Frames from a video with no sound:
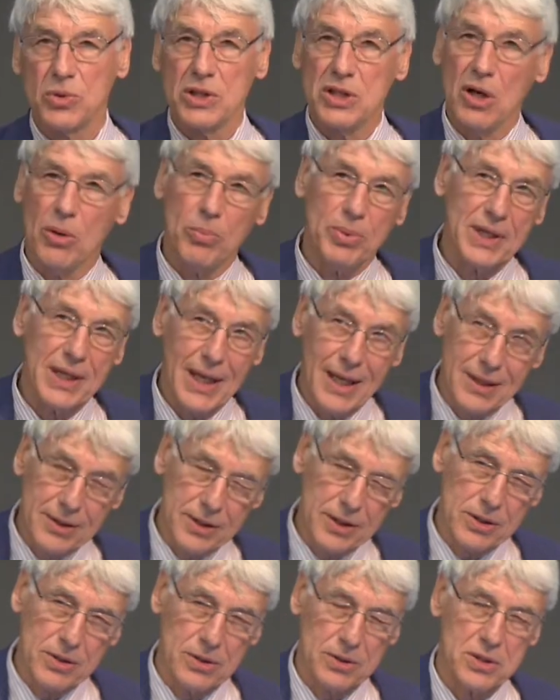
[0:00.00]
It would not be
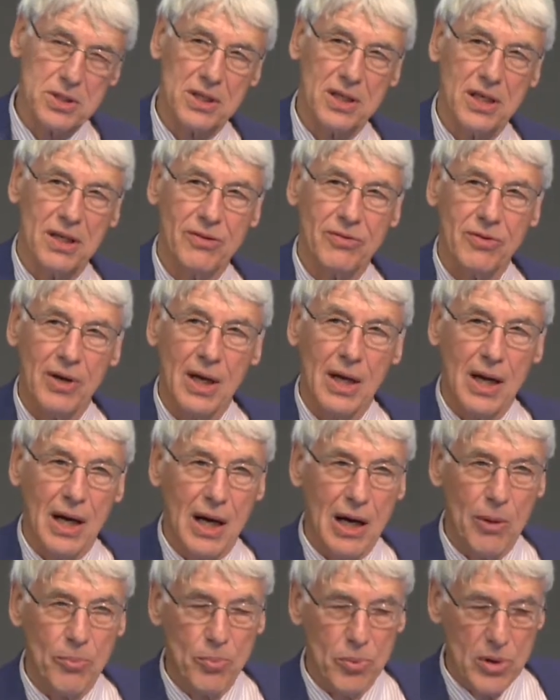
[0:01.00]
ethical to
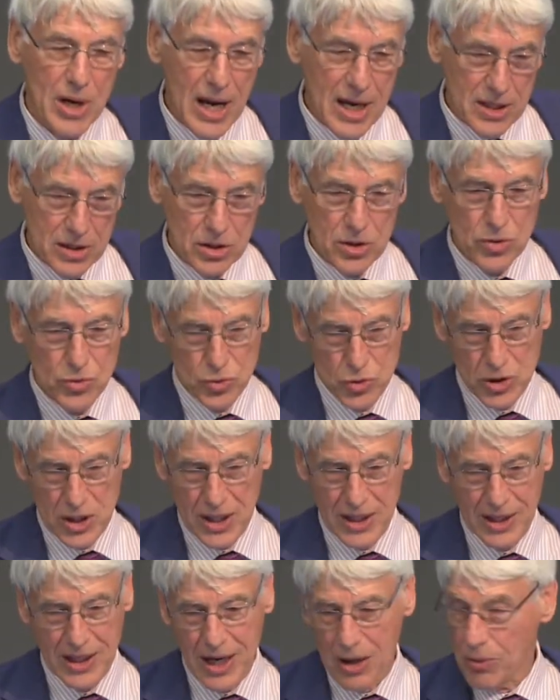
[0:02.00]
give a brand new
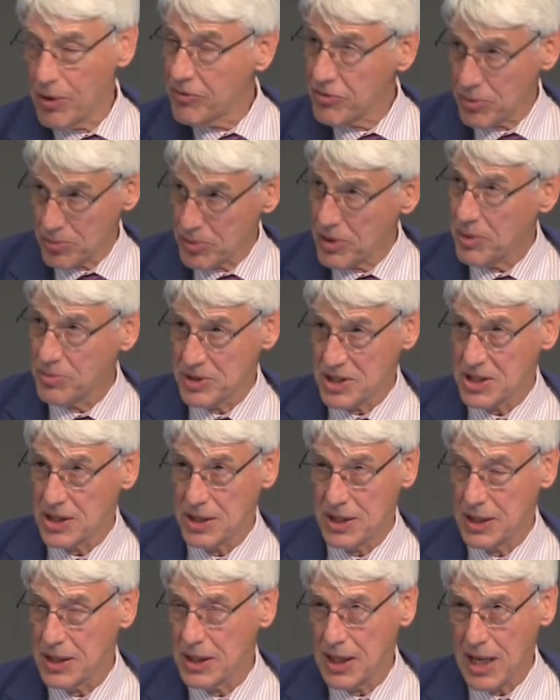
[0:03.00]
drug, however
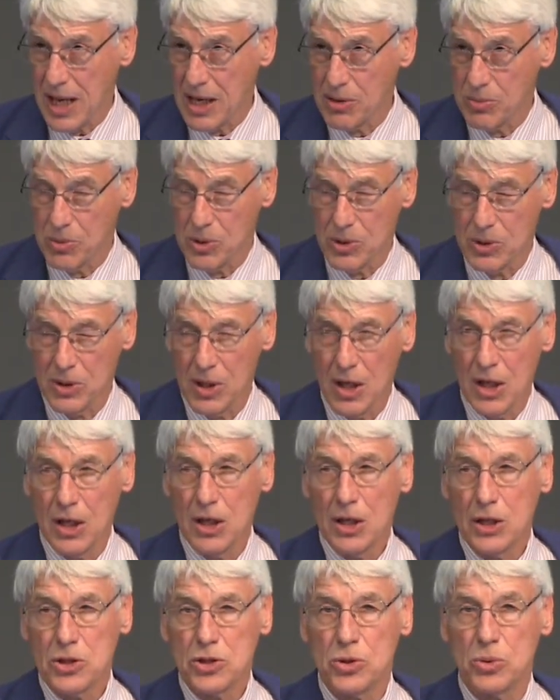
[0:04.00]
promising in an animal,
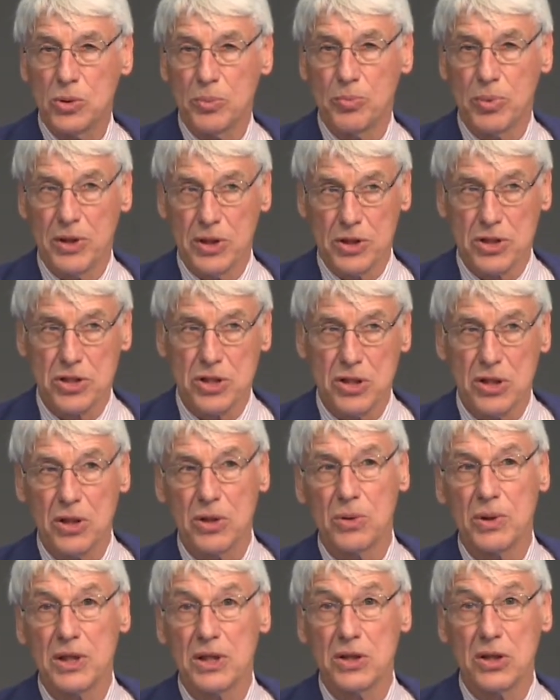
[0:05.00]
to a person
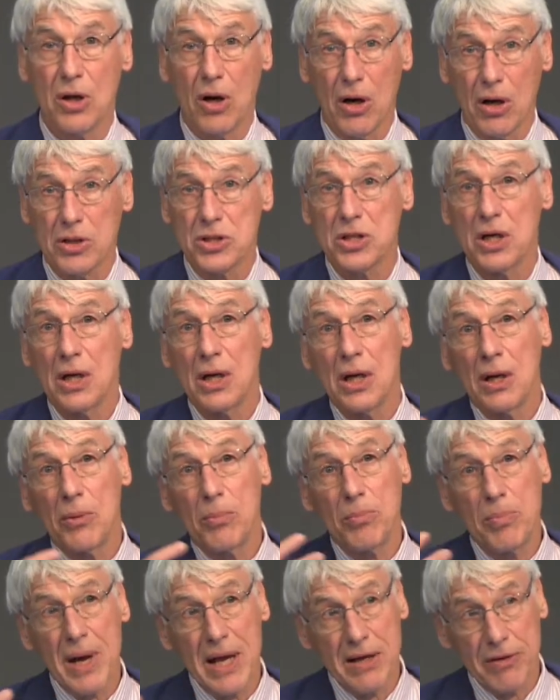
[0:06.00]
who had not
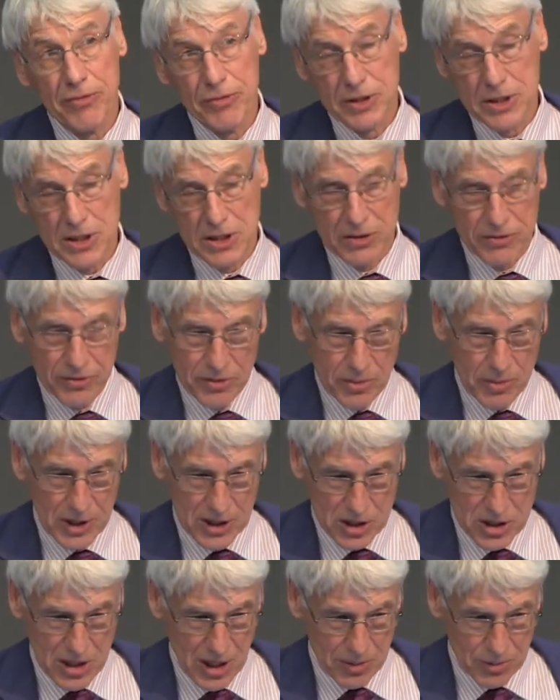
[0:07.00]
benefited from
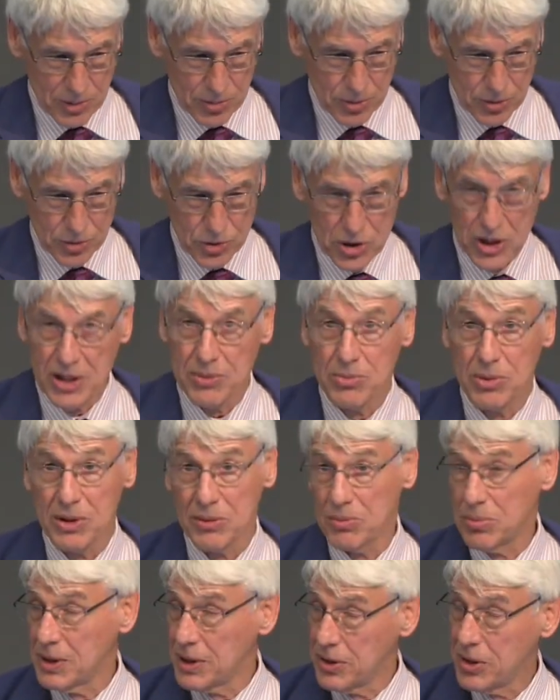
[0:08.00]
acceptable
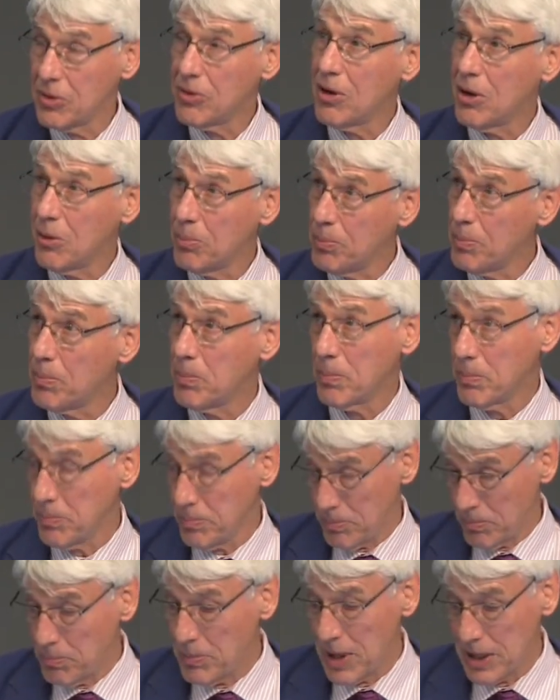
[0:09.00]
treatment. But there are
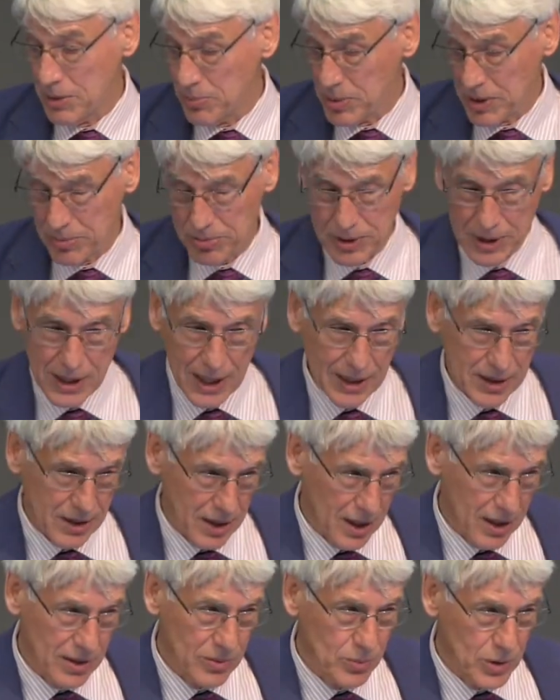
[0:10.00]
many people like
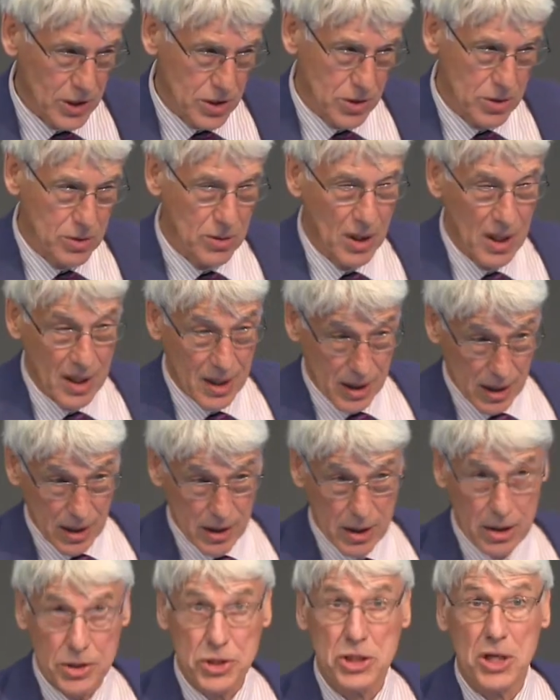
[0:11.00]
that, and we do a
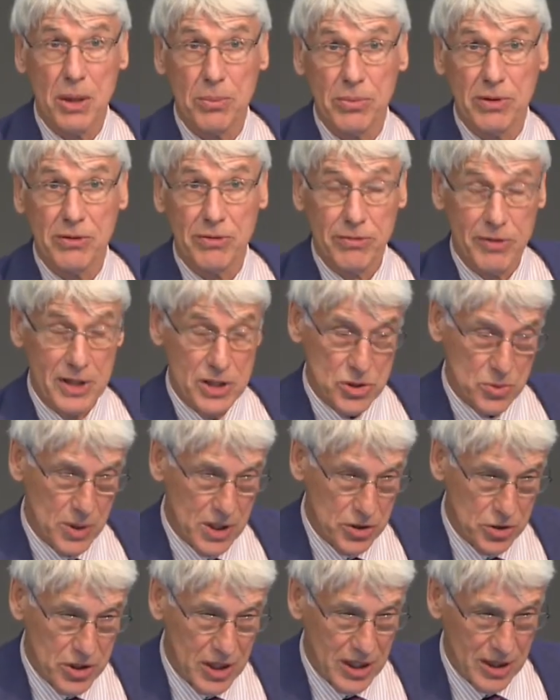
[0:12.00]
large number of phase
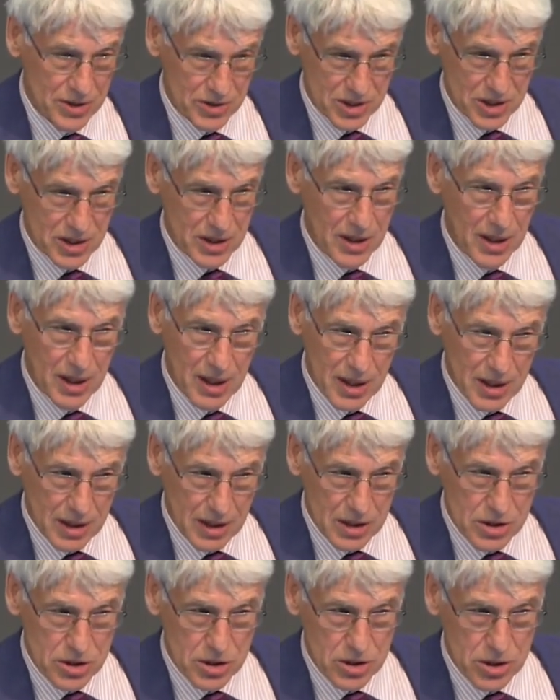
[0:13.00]
1 trials in
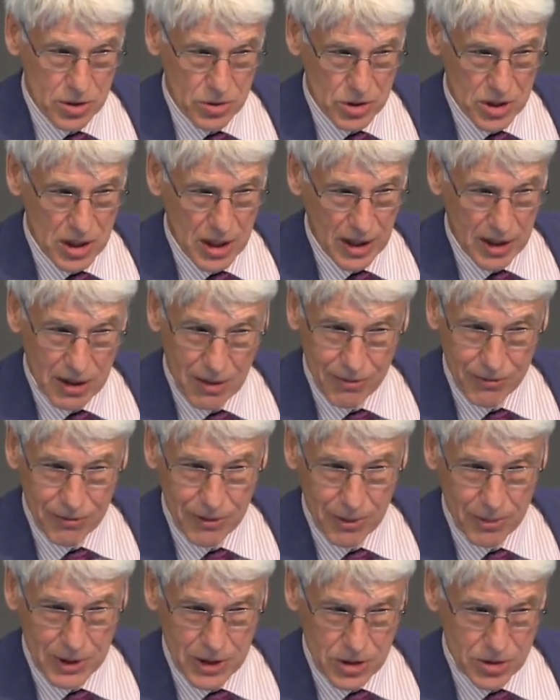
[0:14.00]
the institution I come
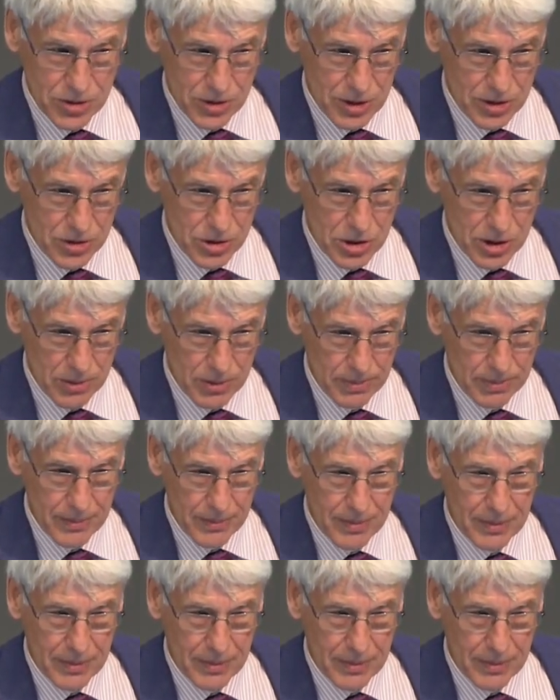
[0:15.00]
from in Toronto.